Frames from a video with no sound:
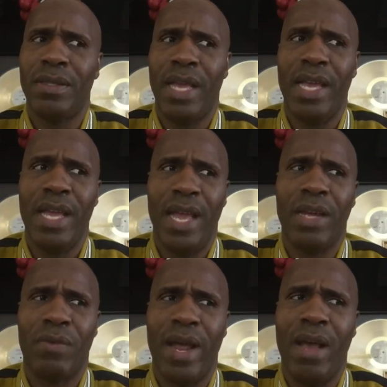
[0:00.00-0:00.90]
They hang
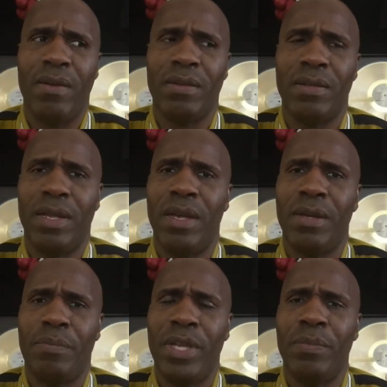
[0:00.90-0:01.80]
around
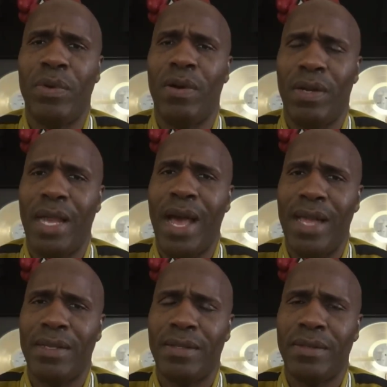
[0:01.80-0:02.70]
their people a lot.